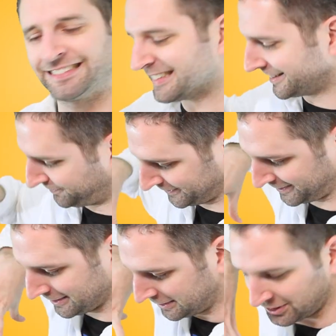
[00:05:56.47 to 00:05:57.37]
God, it
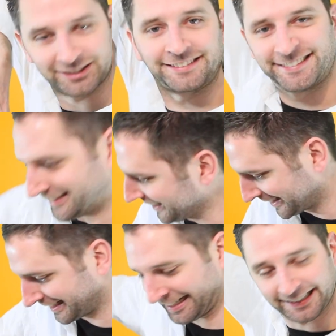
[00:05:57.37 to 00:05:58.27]
feels good to just
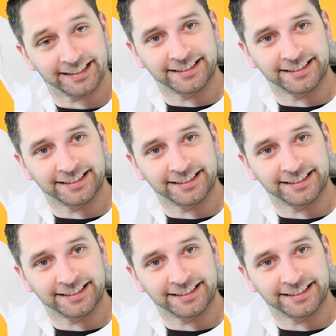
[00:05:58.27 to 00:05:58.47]
dig it in the